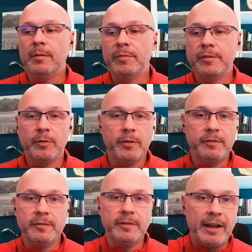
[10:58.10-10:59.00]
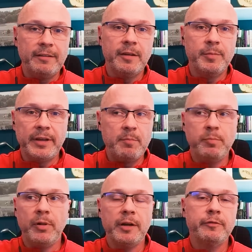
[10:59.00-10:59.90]
So this is not something I
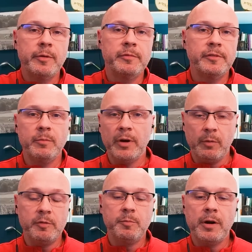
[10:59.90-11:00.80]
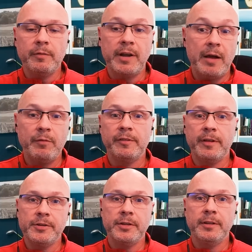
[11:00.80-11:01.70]
plucked from somewhere. It was part of a
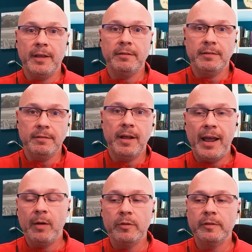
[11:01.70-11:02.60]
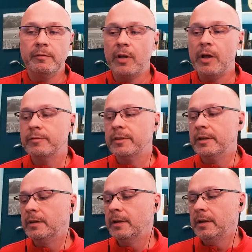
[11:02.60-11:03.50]
conversation that I was involved
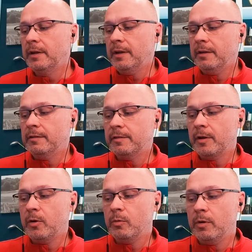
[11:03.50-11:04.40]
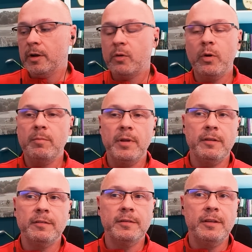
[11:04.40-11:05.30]
in. And so equipment
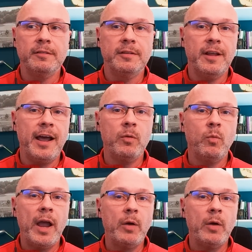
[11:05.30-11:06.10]
is not why